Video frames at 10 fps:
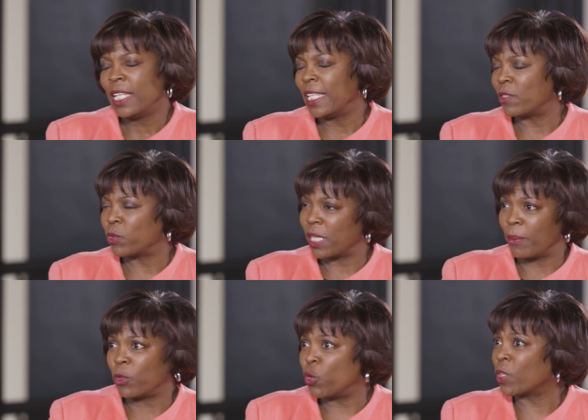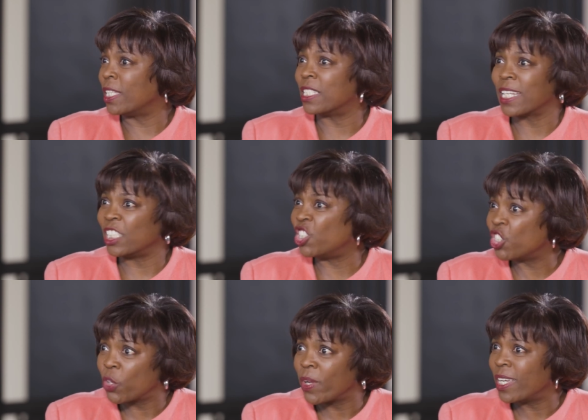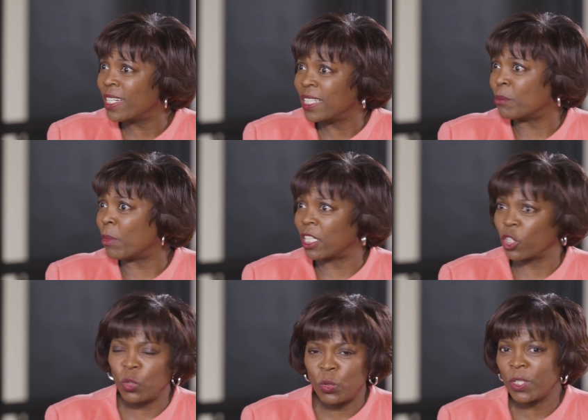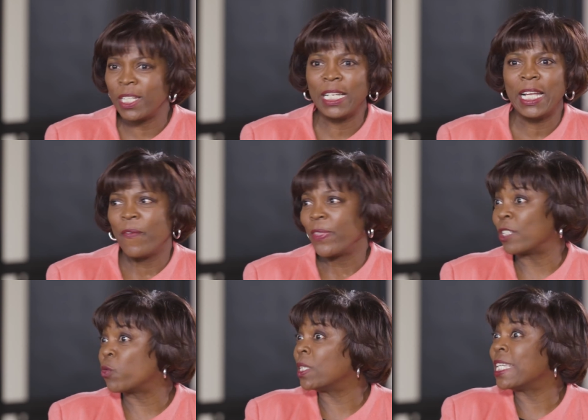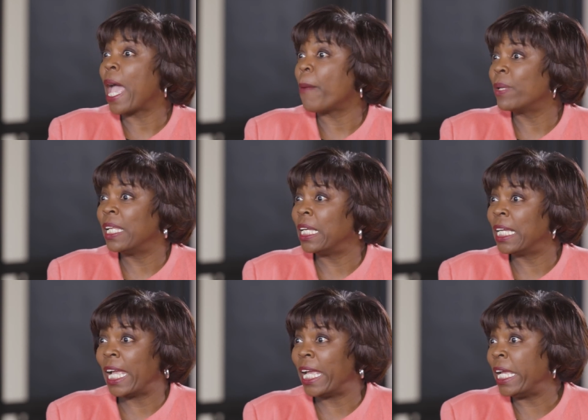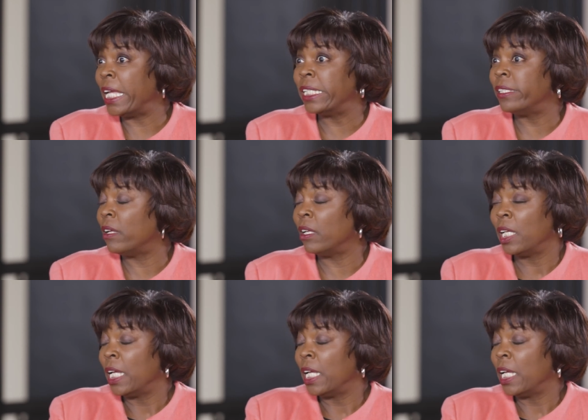that's what's happening in Northeast Nigeria, in Maiduguri, it's what's happening in